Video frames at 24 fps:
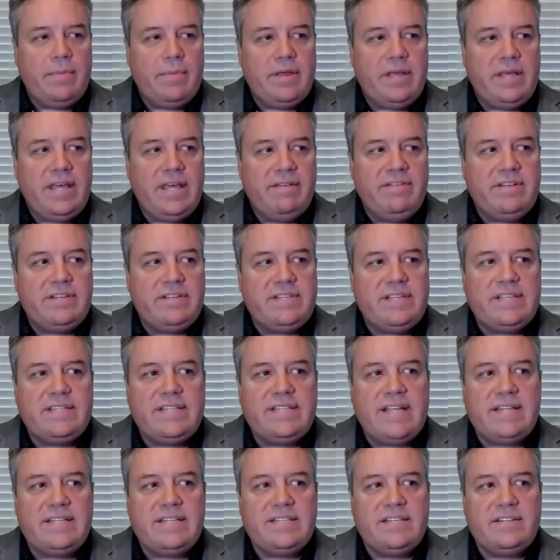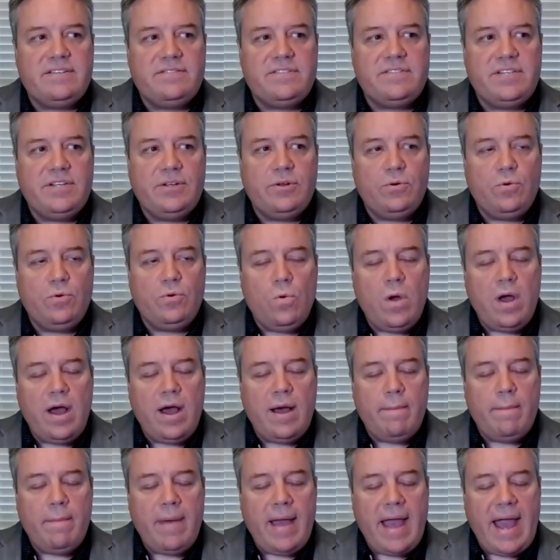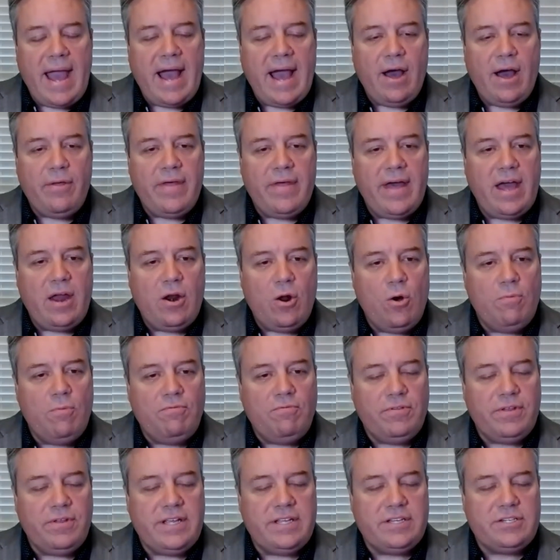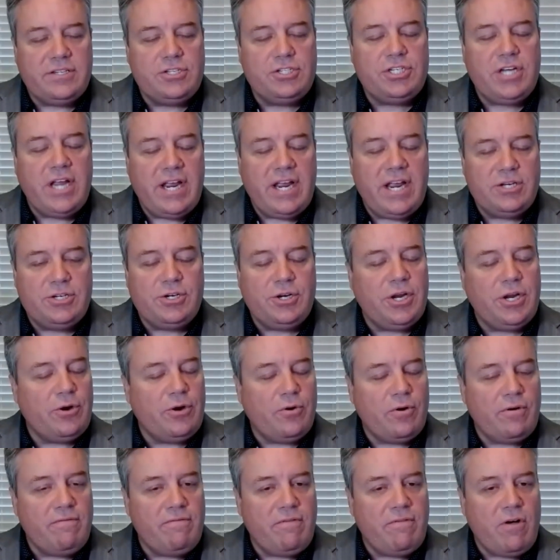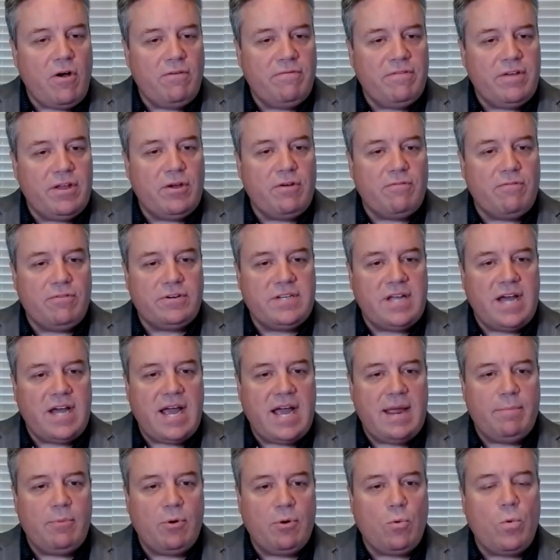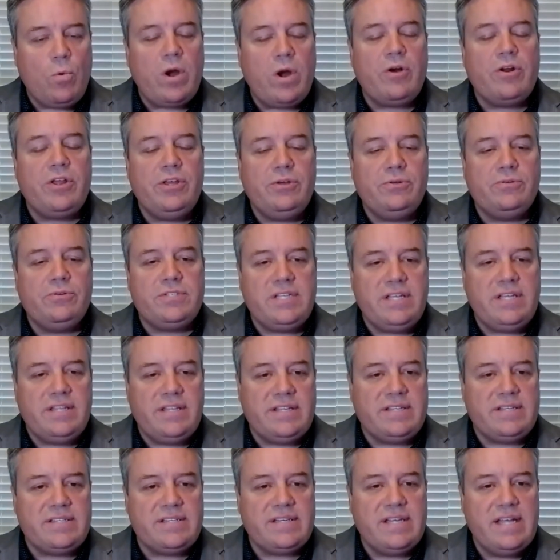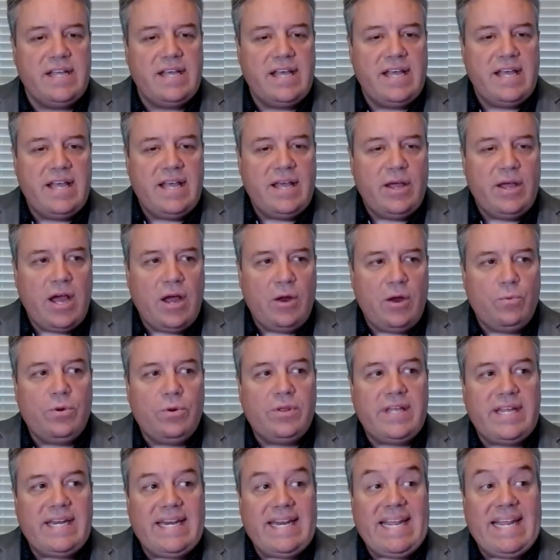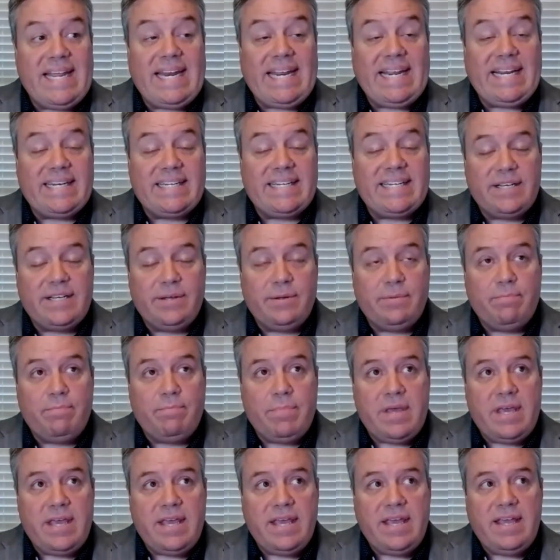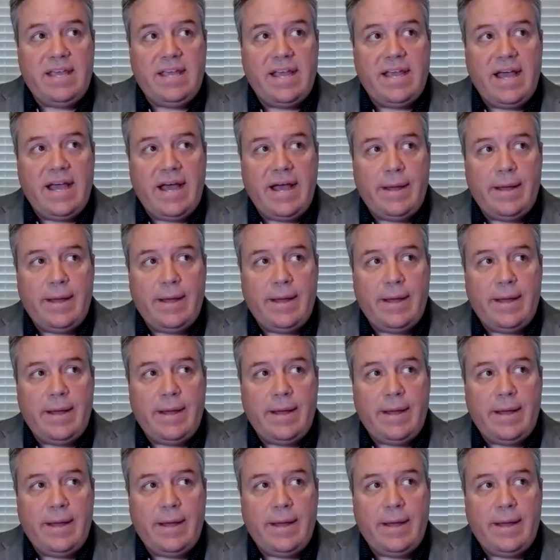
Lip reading: Give us a sense as to how that hopefully is changing or evolving over time, or where you see this really needing to be